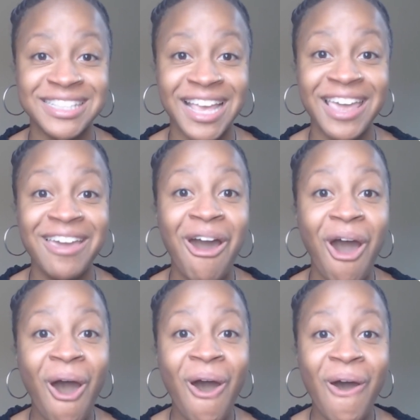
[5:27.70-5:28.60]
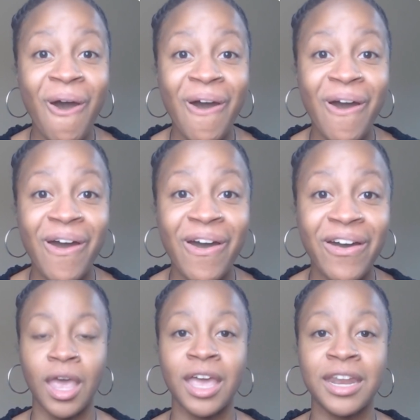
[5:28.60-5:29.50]
Say aw.
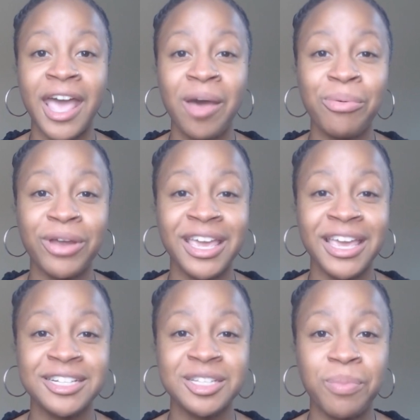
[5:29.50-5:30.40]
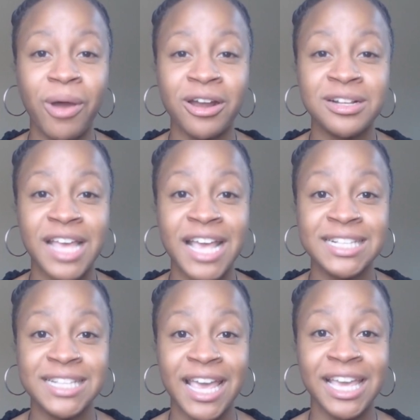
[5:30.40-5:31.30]
Now break it into parts and
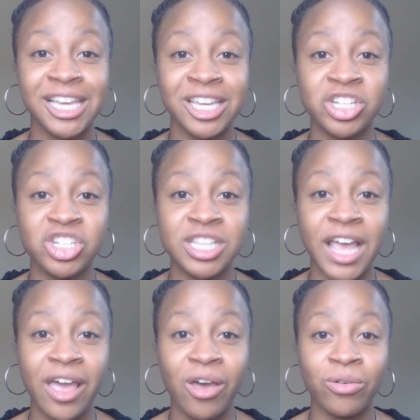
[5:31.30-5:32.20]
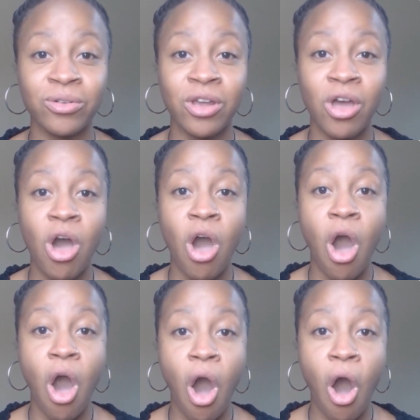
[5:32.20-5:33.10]
say each sound.
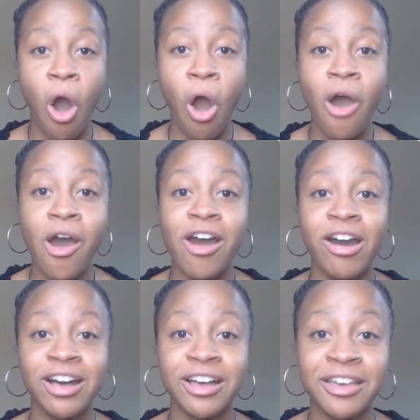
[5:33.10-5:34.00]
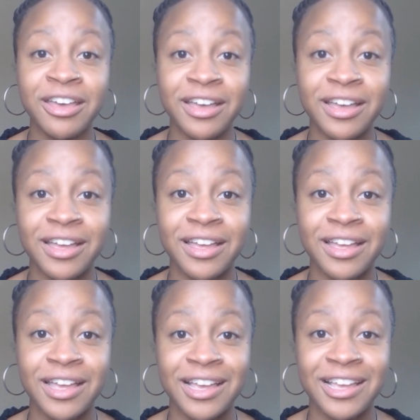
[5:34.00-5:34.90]
Aw, g.
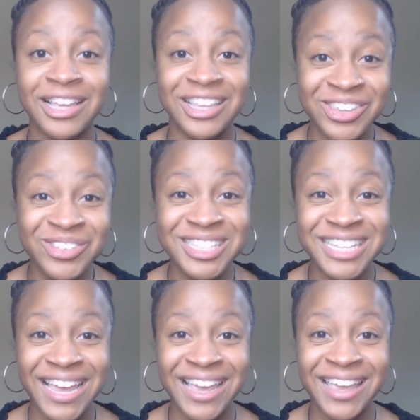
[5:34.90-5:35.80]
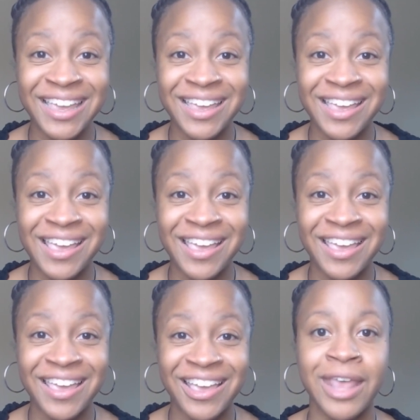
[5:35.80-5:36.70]
You say it.
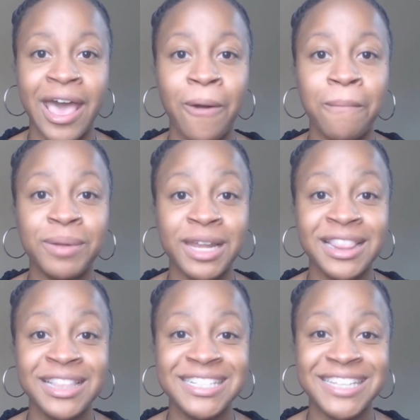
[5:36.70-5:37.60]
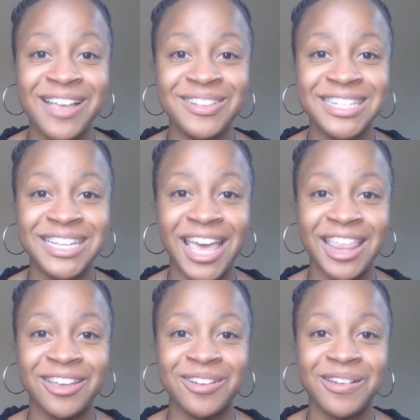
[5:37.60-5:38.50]
Now blend the sounds
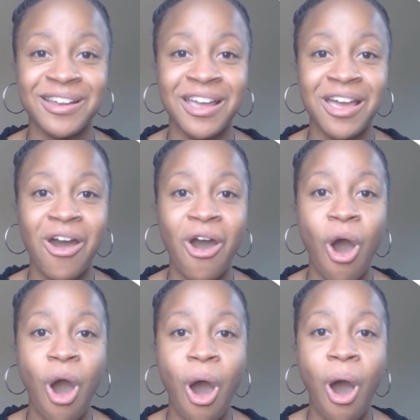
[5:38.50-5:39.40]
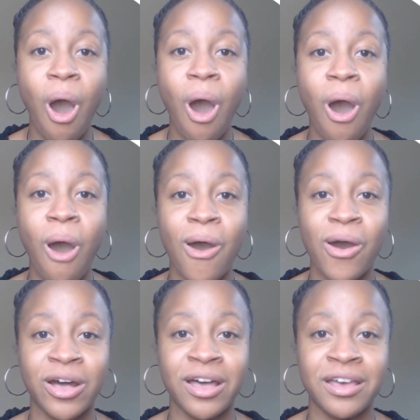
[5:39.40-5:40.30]
together.
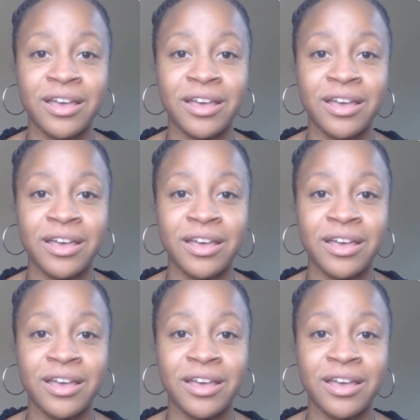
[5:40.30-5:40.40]
Og.